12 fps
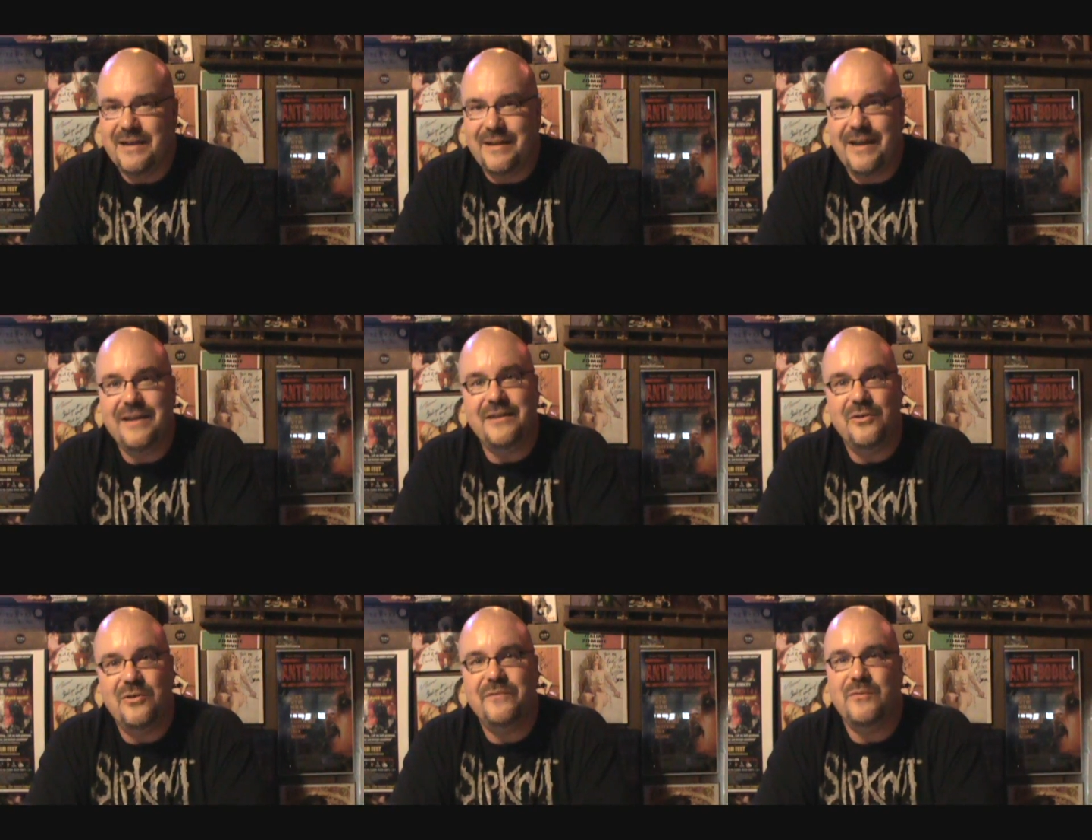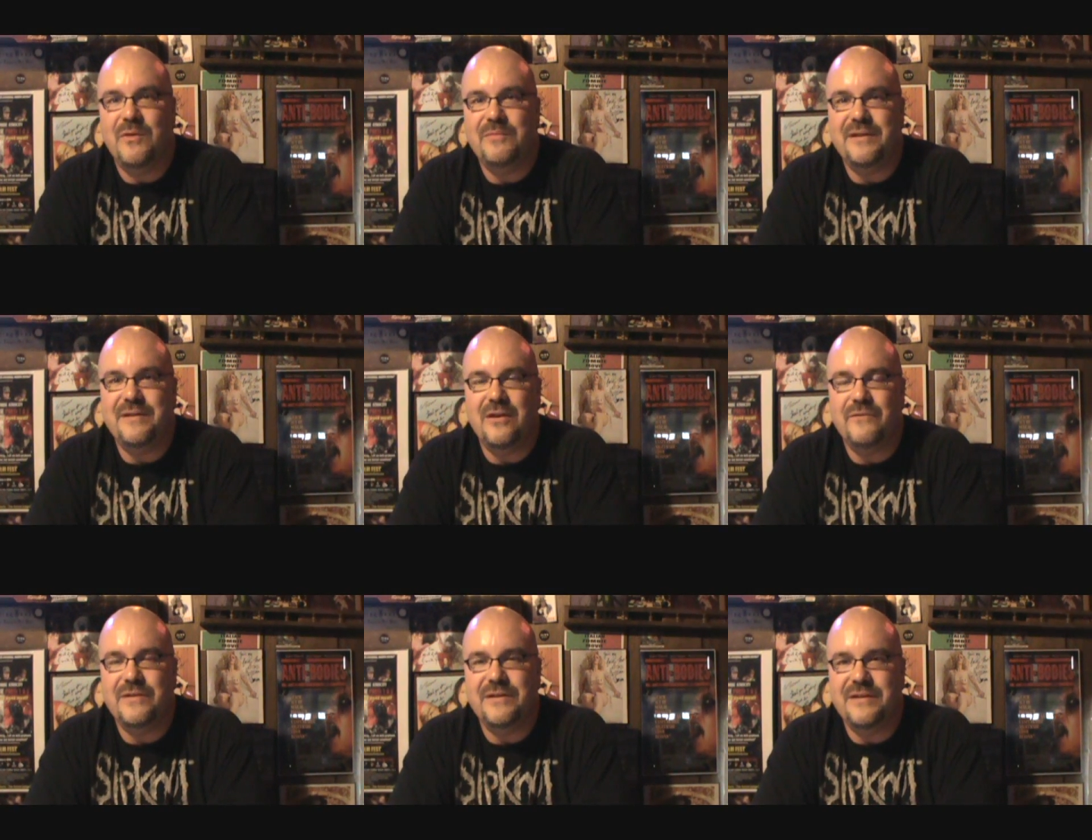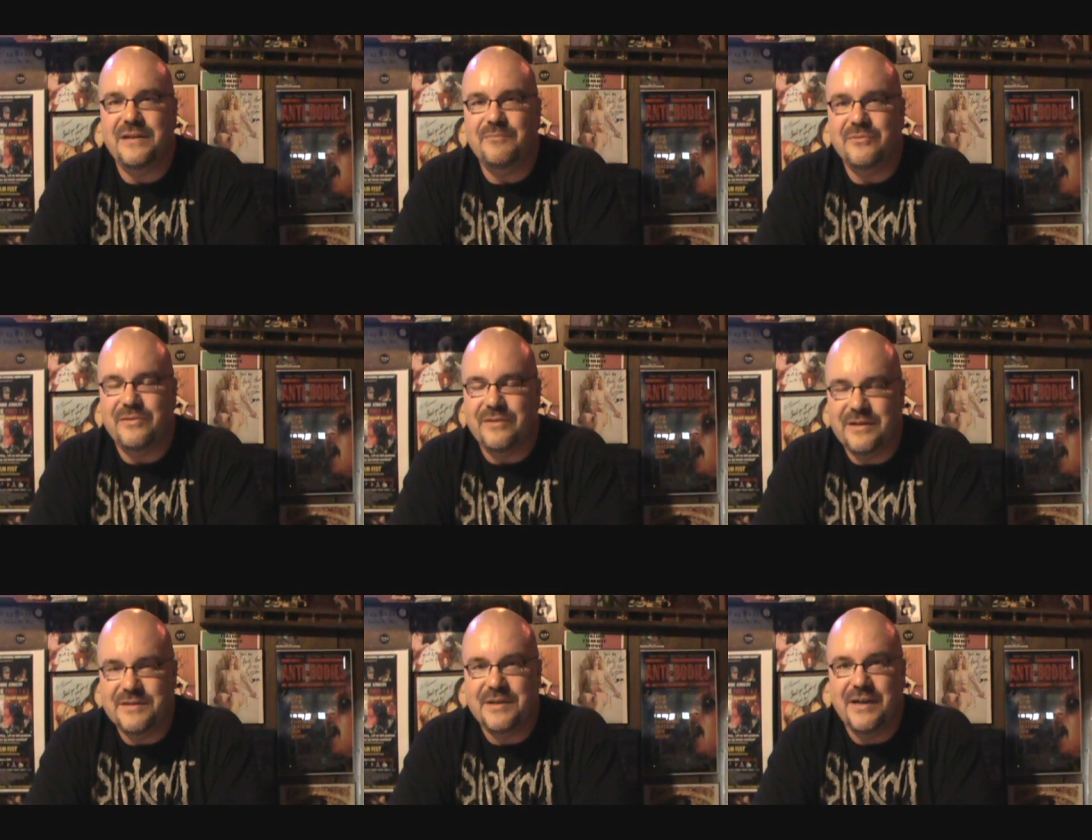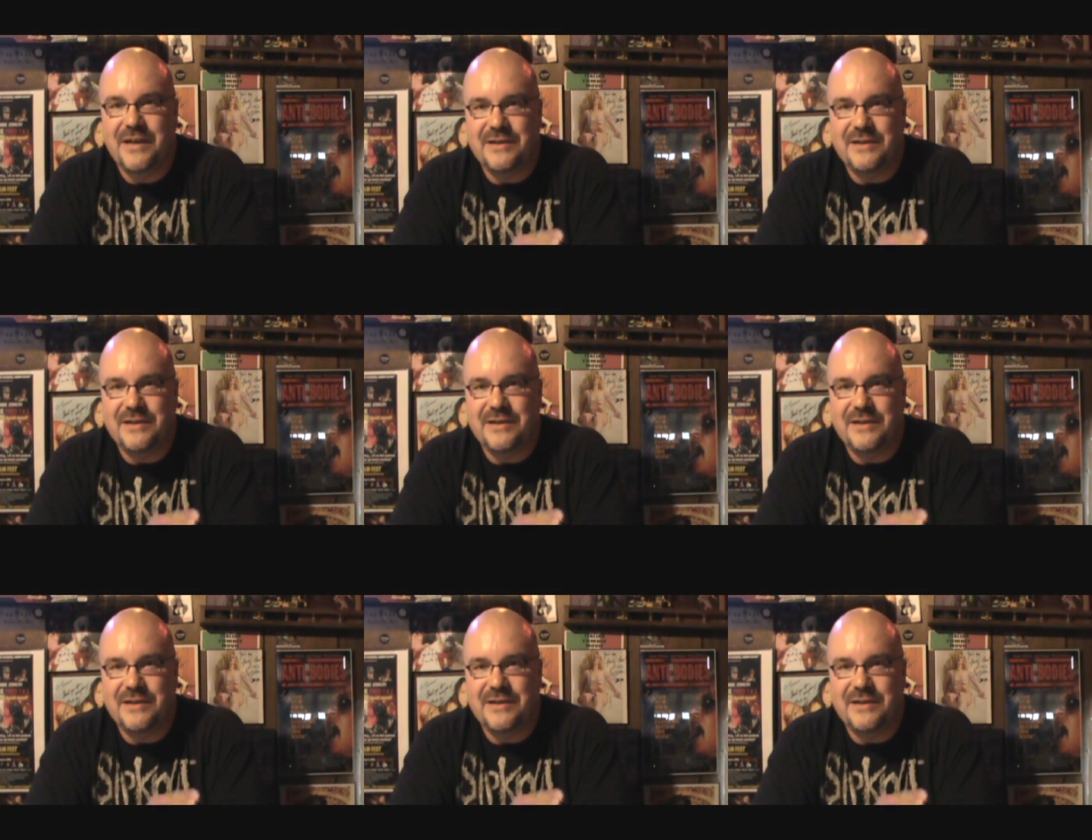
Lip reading: And hey, you know, if you want me to delve into deeper in this,